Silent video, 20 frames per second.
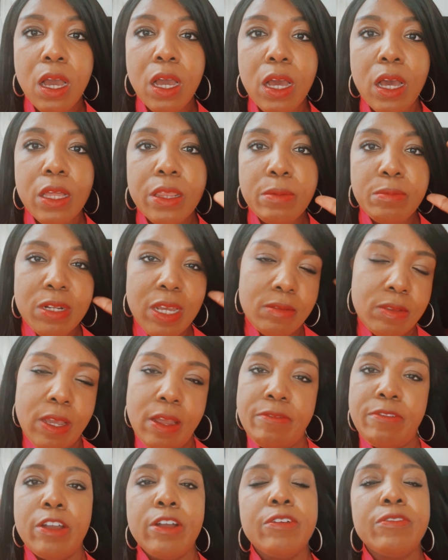The number of times
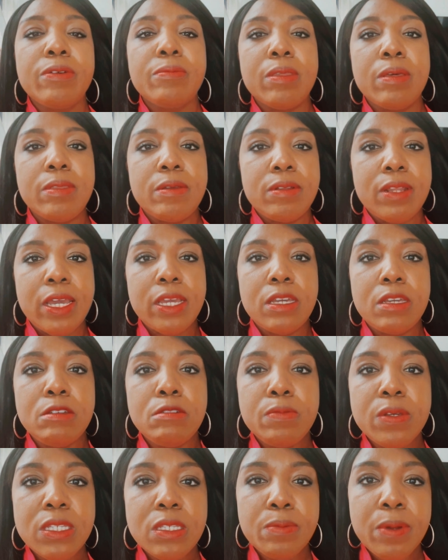I've heard from them, they were like, you'll
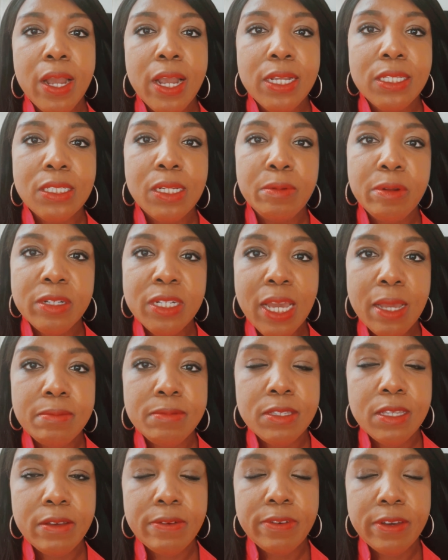be surprised. The number of
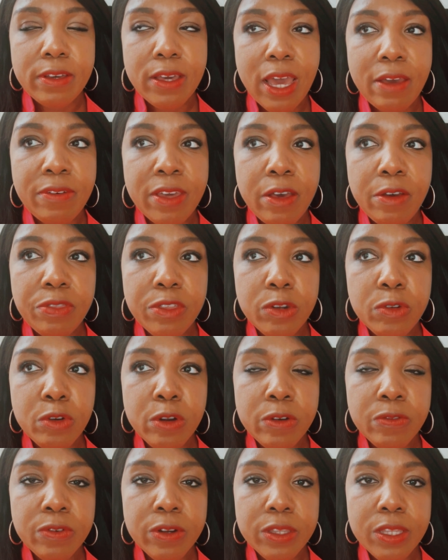times I've, I've held the
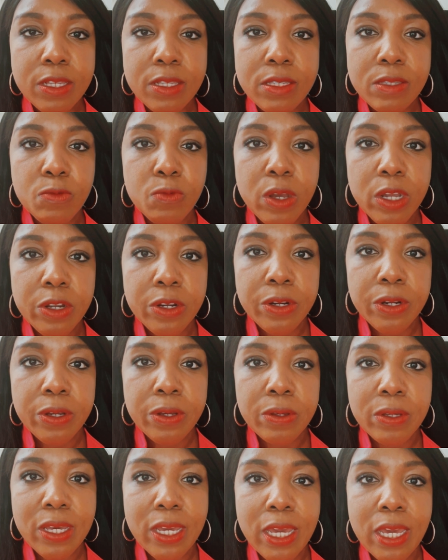door for this one
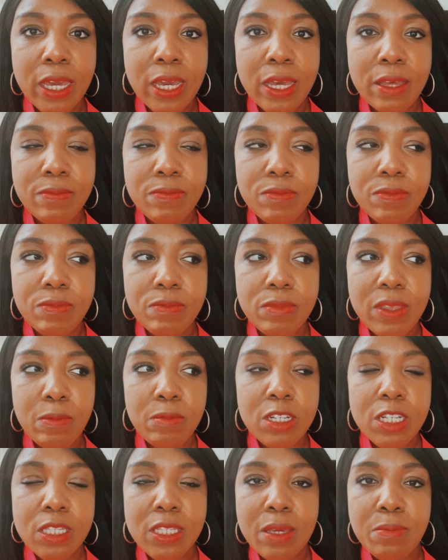girl and they
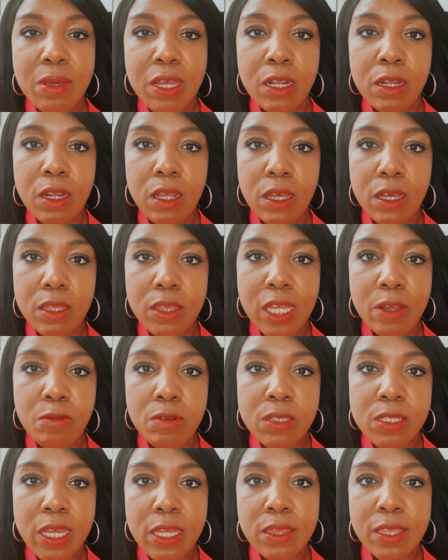would just give me a look. They
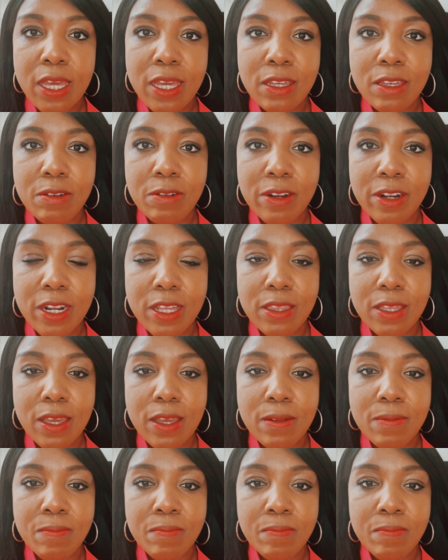won't say thank you or anything.